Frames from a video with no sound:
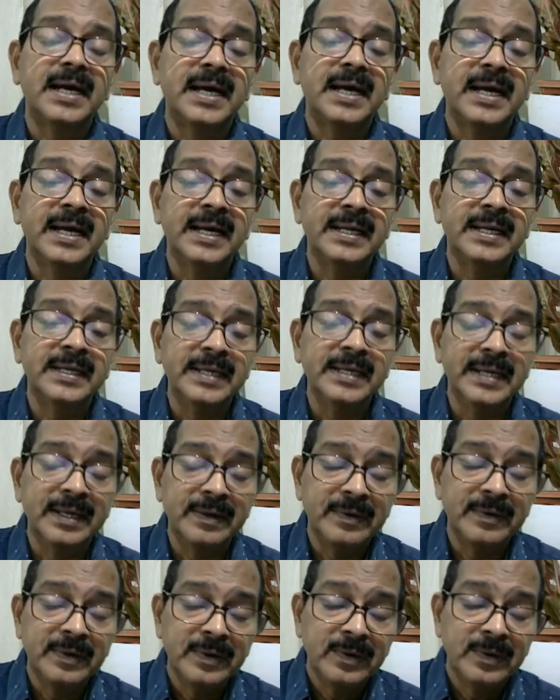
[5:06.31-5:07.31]
and
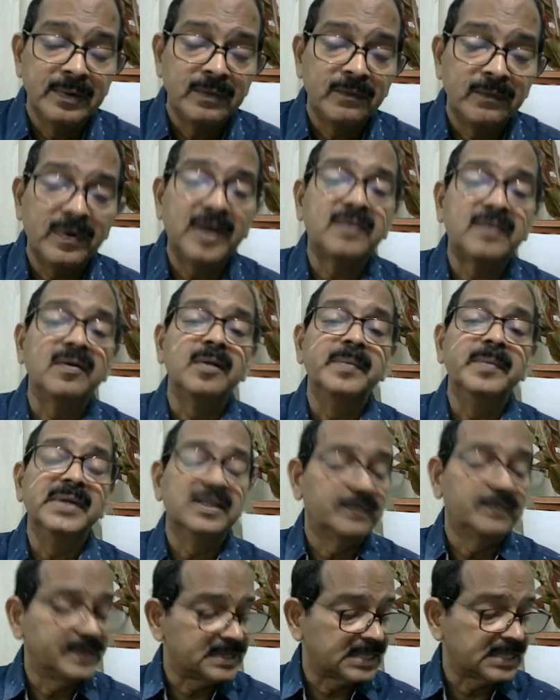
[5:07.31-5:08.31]
what will be
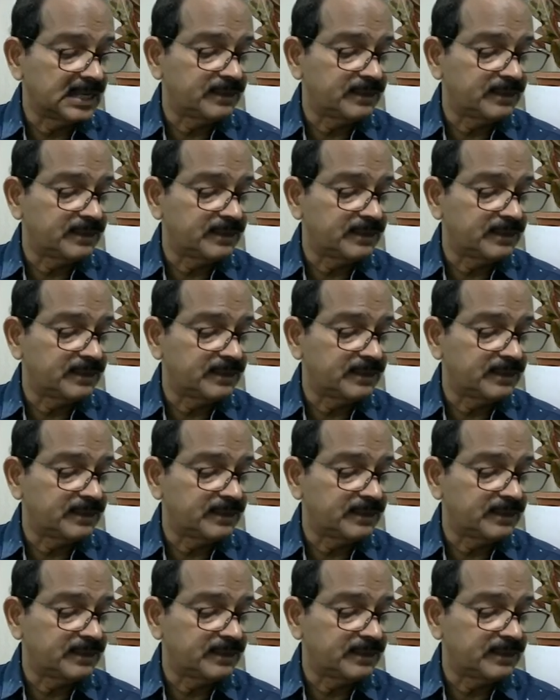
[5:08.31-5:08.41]
the physical